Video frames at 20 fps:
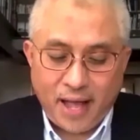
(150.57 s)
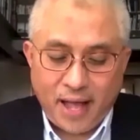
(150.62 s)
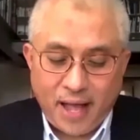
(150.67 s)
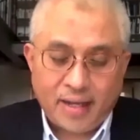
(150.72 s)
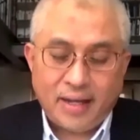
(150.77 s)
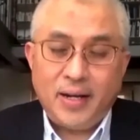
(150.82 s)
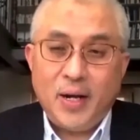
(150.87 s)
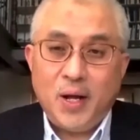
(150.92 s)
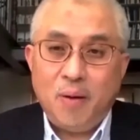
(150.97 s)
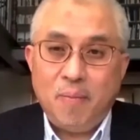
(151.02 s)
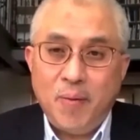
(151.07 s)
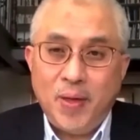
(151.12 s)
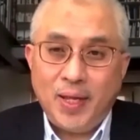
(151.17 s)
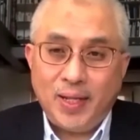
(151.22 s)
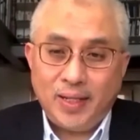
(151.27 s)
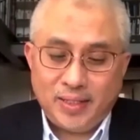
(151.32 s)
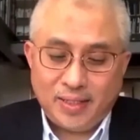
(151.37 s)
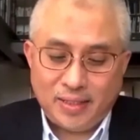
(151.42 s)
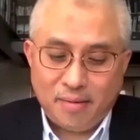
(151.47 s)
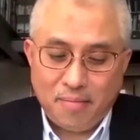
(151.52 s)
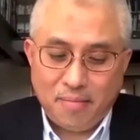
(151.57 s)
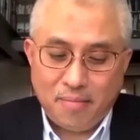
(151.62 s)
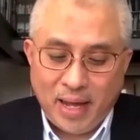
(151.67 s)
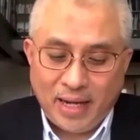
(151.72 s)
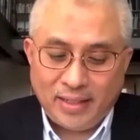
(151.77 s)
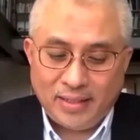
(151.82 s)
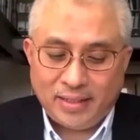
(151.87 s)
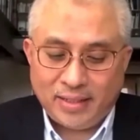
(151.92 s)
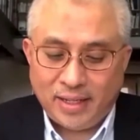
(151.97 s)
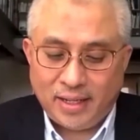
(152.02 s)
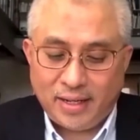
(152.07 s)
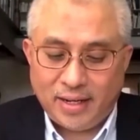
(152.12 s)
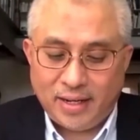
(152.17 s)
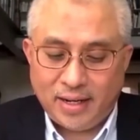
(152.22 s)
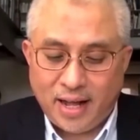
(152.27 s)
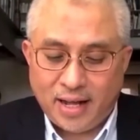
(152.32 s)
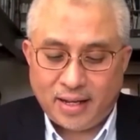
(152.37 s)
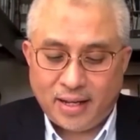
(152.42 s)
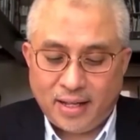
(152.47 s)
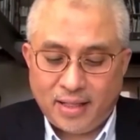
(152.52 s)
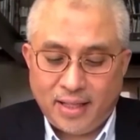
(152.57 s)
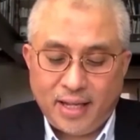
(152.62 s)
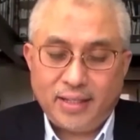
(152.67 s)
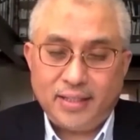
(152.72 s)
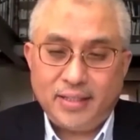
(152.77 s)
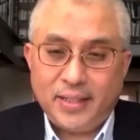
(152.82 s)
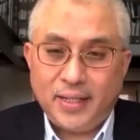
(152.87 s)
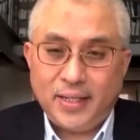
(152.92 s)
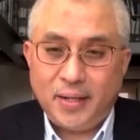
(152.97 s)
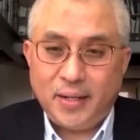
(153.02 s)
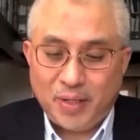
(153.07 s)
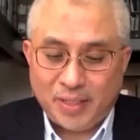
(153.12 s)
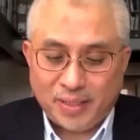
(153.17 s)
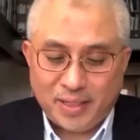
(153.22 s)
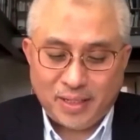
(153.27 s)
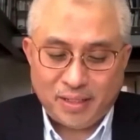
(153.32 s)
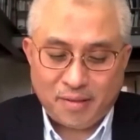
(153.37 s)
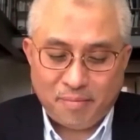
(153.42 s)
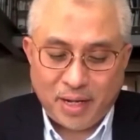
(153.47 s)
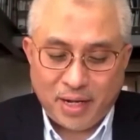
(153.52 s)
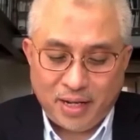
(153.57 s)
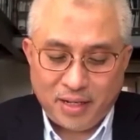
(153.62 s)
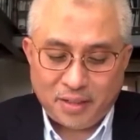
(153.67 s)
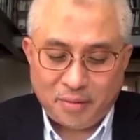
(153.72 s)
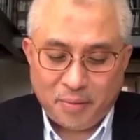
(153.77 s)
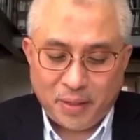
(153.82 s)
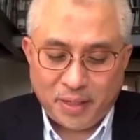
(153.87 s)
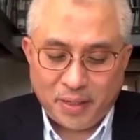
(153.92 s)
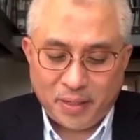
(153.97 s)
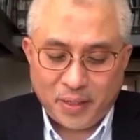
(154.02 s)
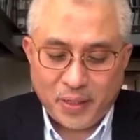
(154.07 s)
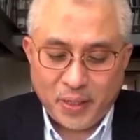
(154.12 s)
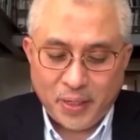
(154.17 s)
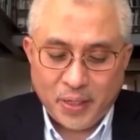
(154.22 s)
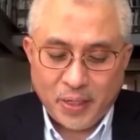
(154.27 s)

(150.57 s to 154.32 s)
economics, medicine, architecture, and business management.